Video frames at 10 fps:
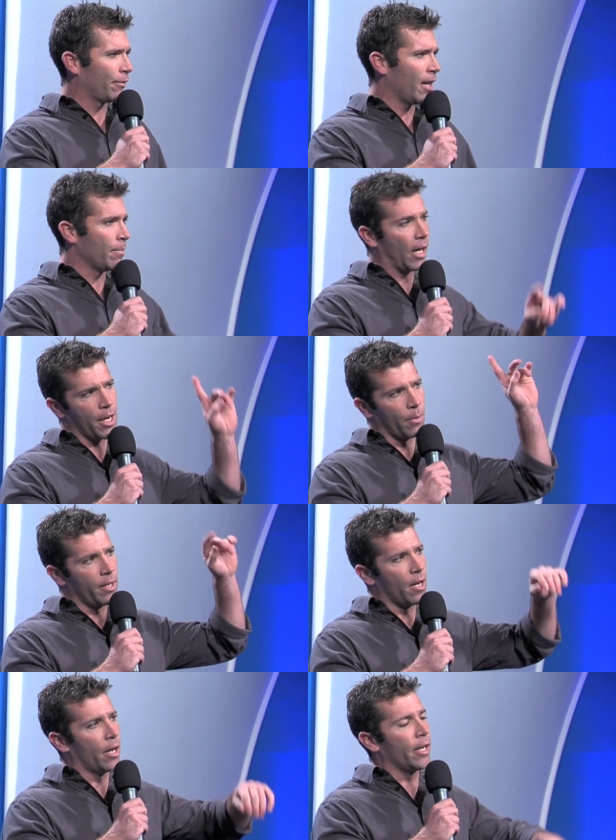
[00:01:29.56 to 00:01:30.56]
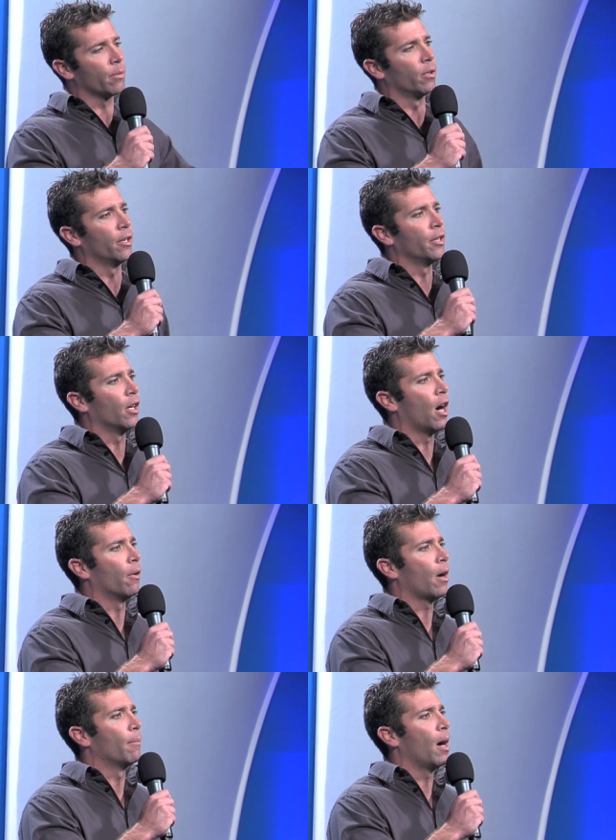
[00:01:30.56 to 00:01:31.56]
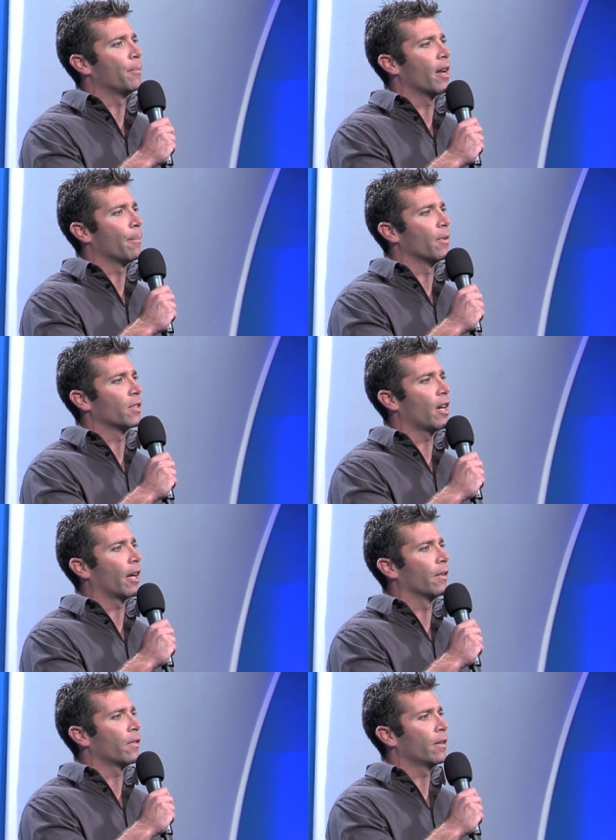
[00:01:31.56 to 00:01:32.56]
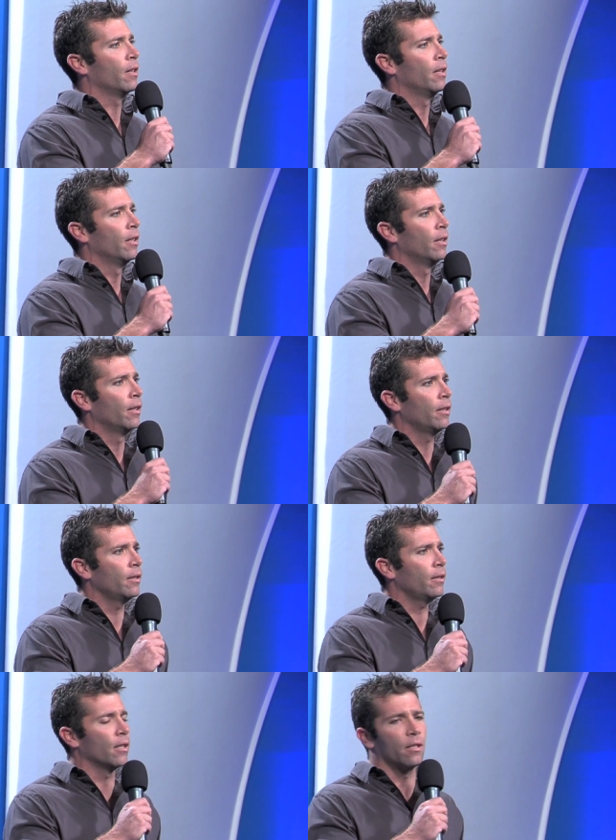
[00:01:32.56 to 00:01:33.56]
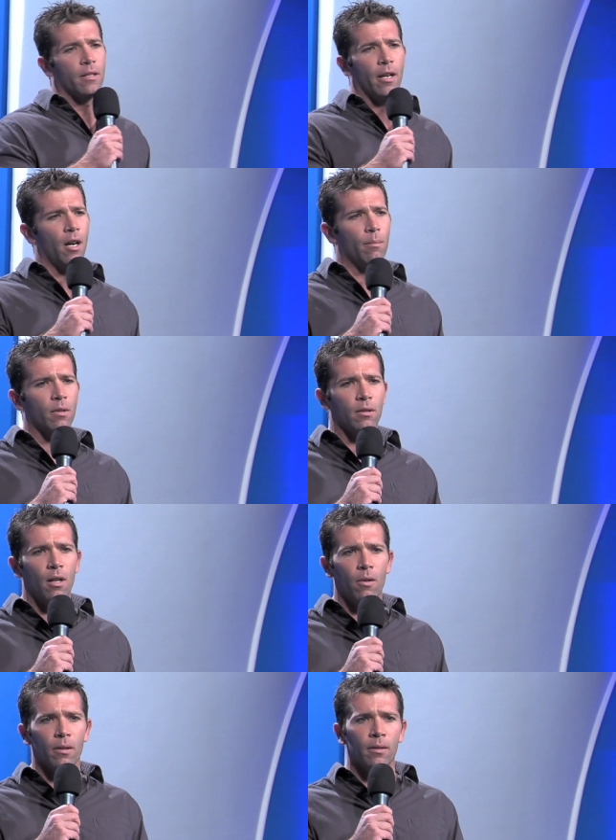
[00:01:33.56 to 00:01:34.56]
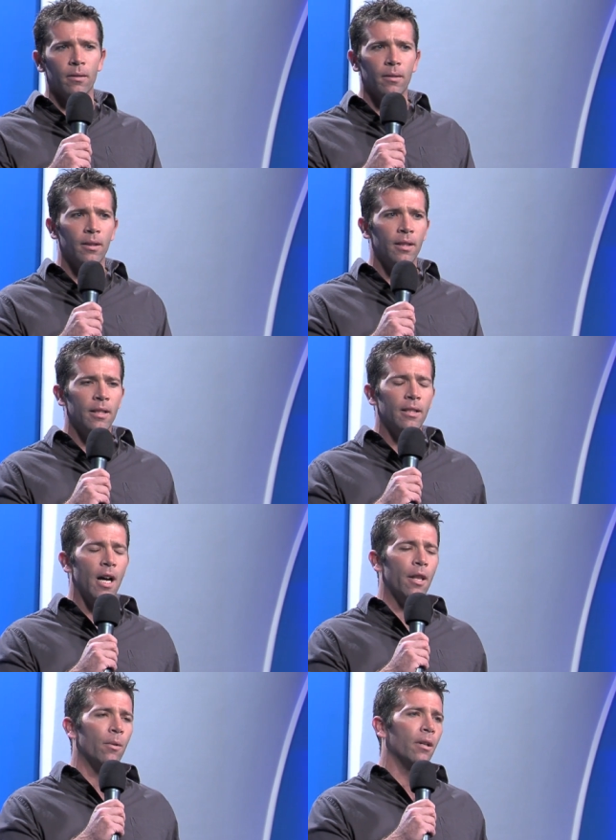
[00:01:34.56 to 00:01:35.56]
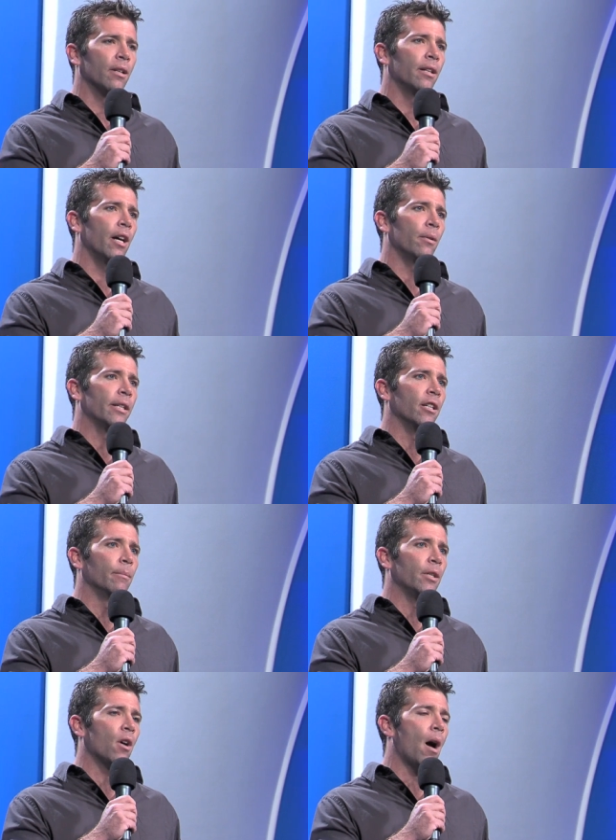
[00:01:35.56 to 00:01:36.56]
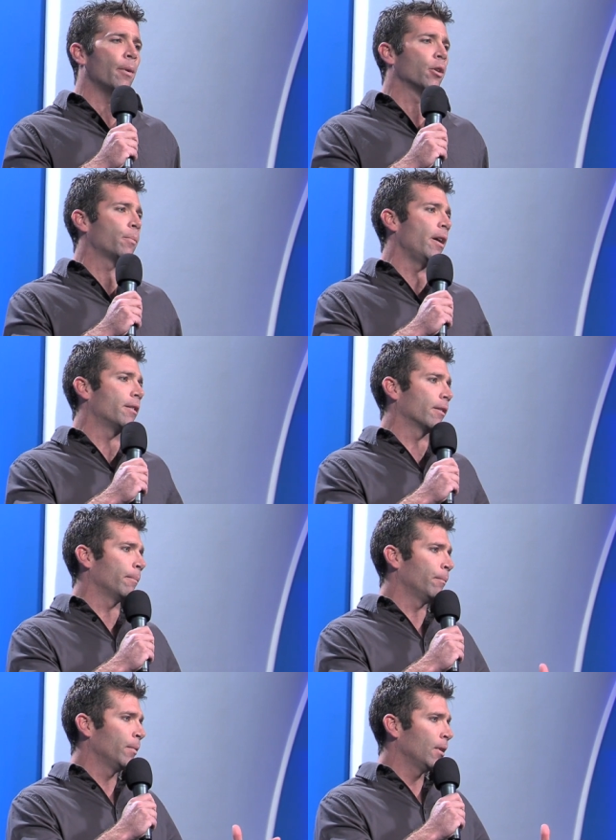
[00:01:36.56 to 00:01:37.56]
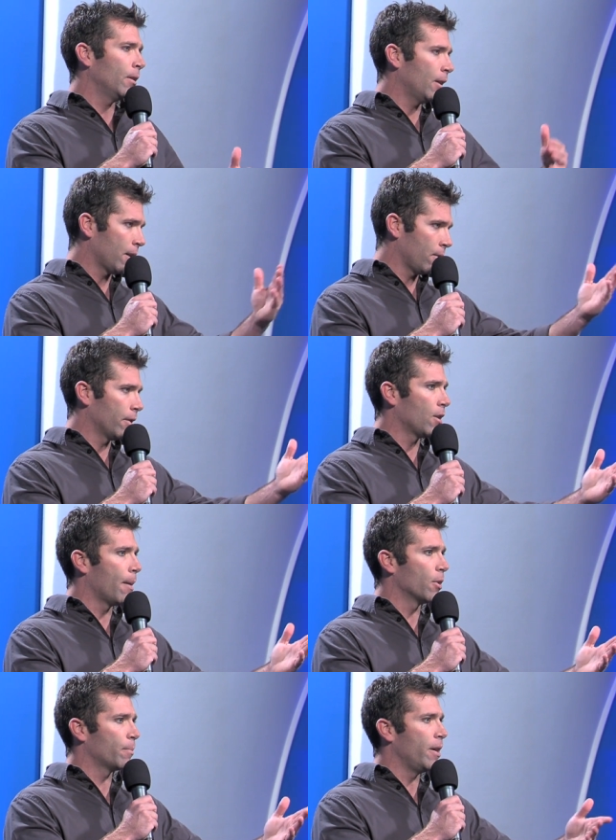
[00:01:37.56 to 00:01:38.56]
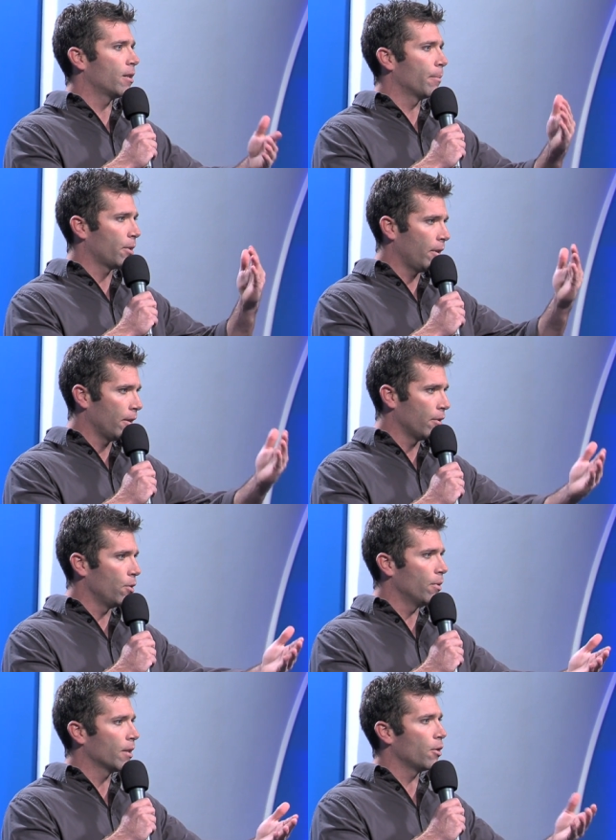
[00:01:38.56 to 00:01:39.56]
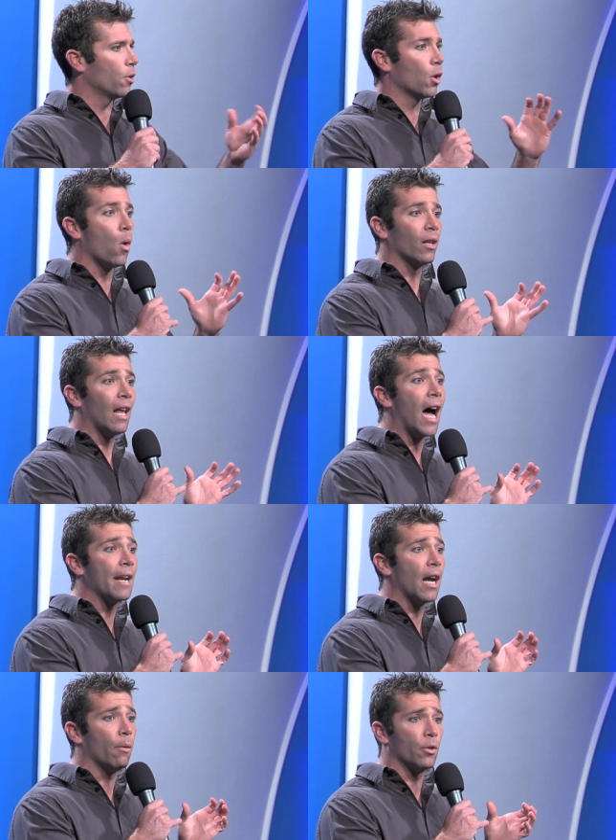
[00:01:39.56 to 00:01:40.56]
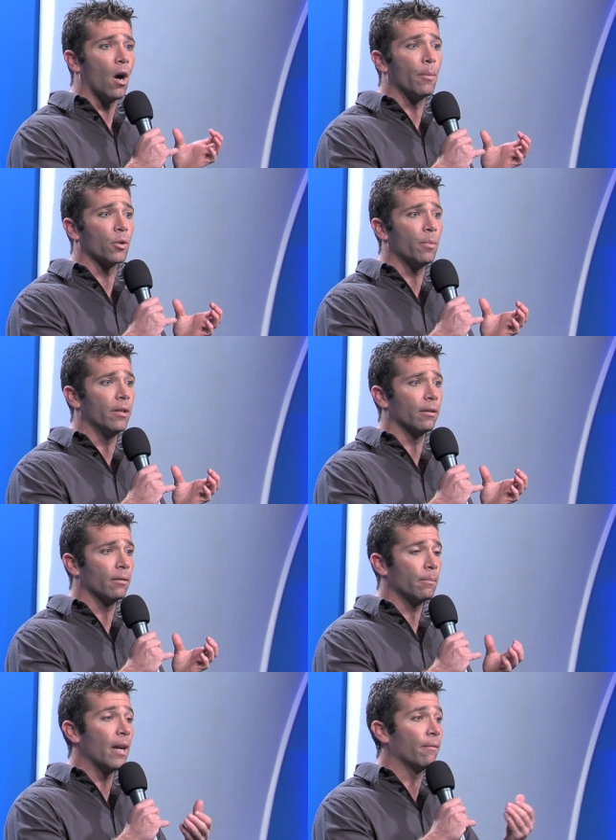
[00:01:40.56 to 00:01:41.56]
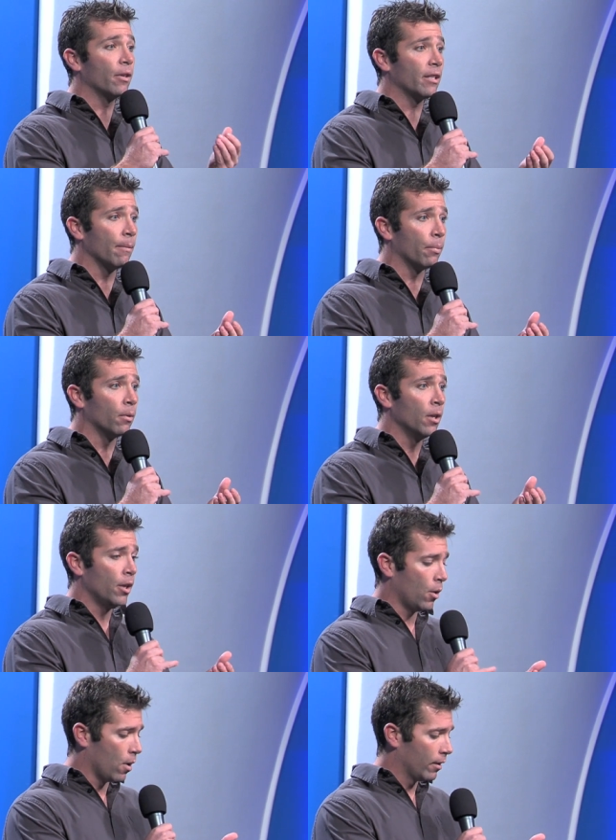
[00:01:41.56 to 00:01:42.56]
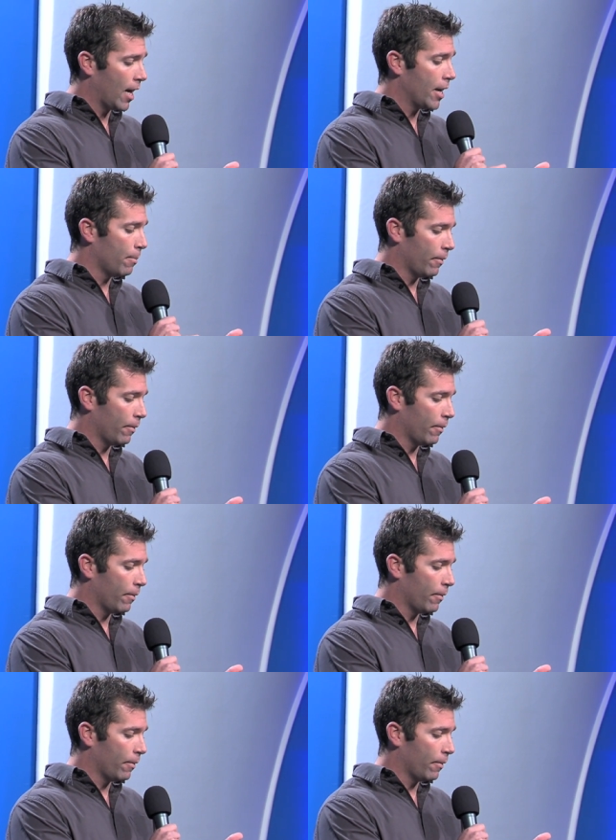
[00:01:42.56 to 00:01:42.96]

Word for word: flood and be like, I just went to Dunkies, we're good to go. I'll mop that up in a second. It's just a terrible slogan. Another one, another one killing me. Domino's Pizza. You guys go to Domino's Pizza. I'm sure you can do this. You can go online now with Domino's Pizza. Make it very simple. You go online, you